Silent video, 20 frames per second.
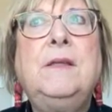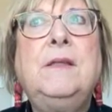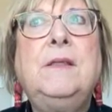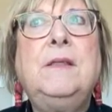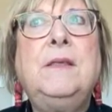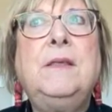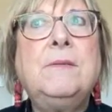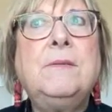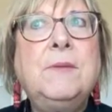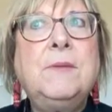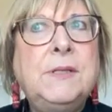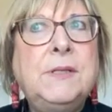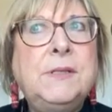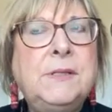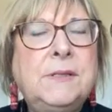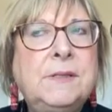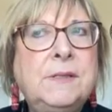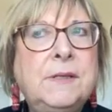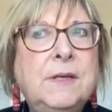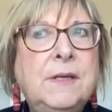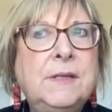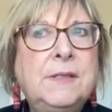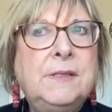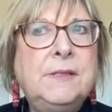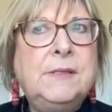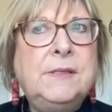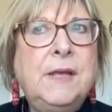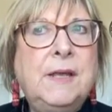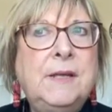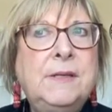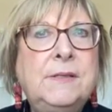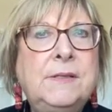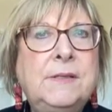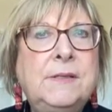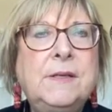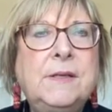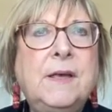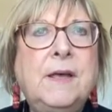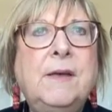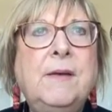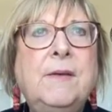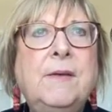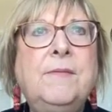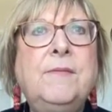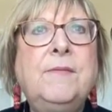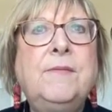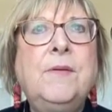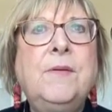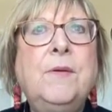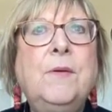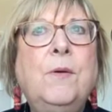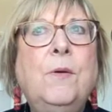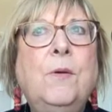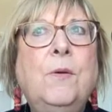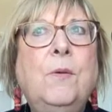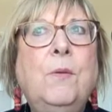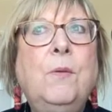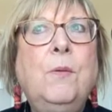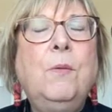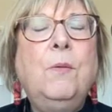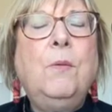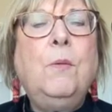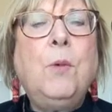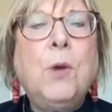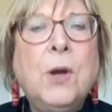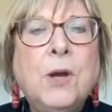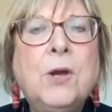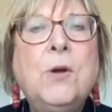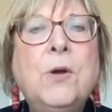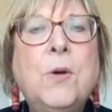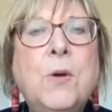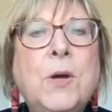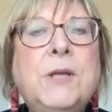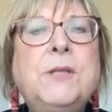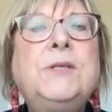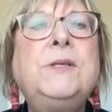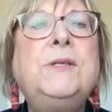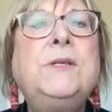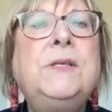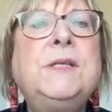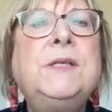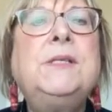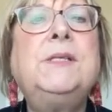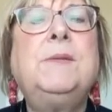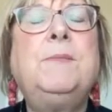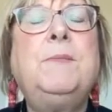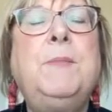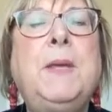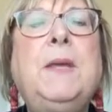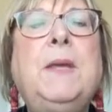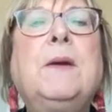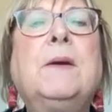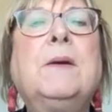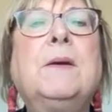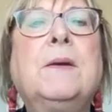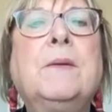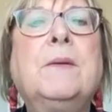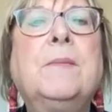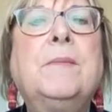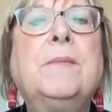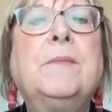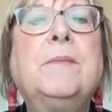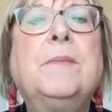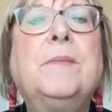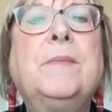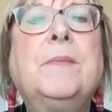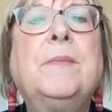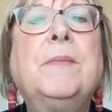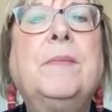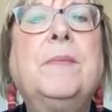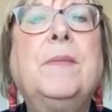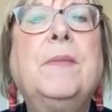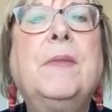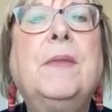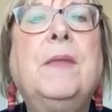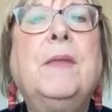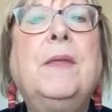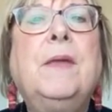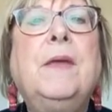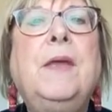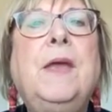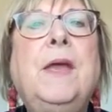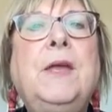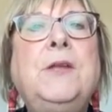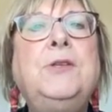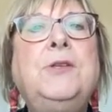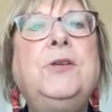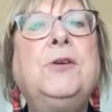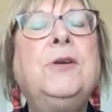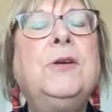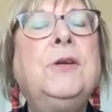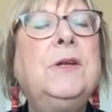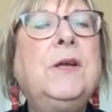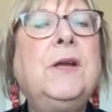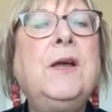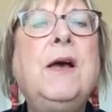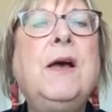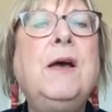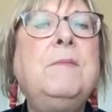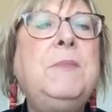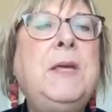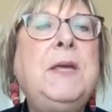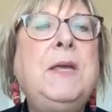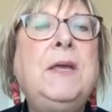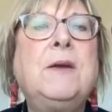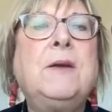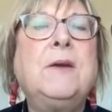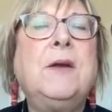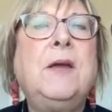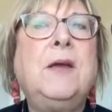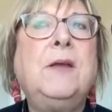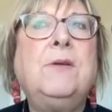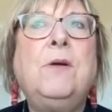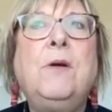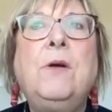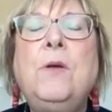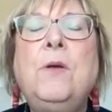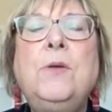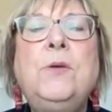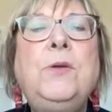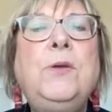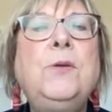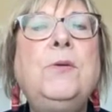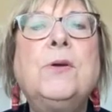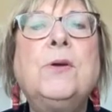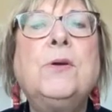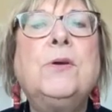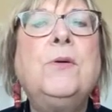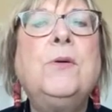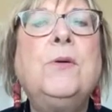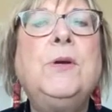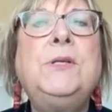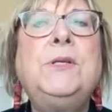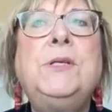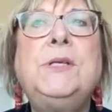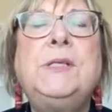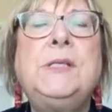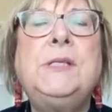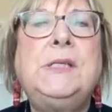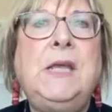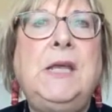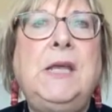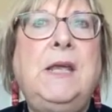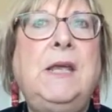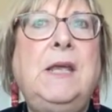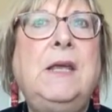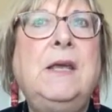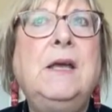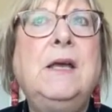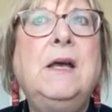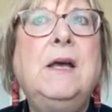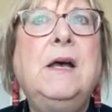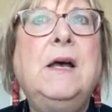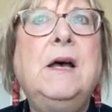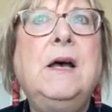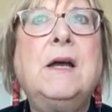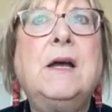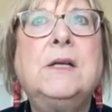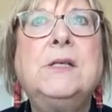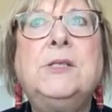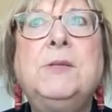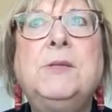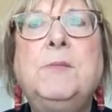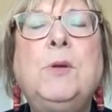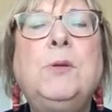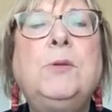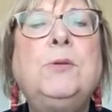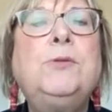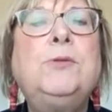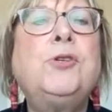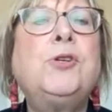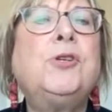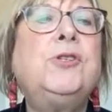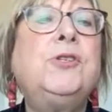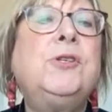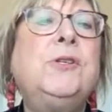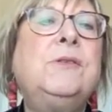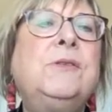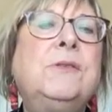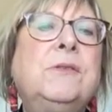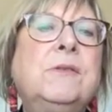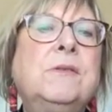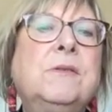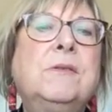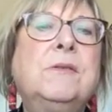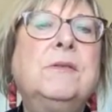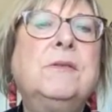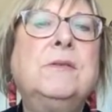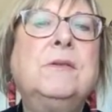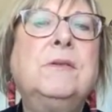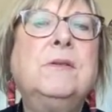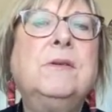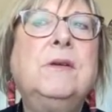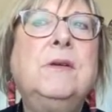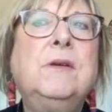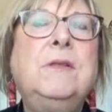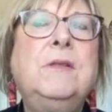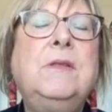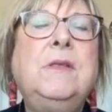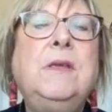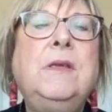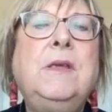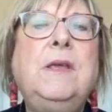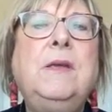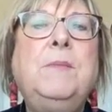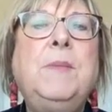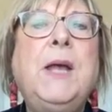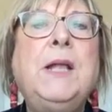there was a sense of we're going to disappear. And you're going to come here, and all you are going to see are some old churches. The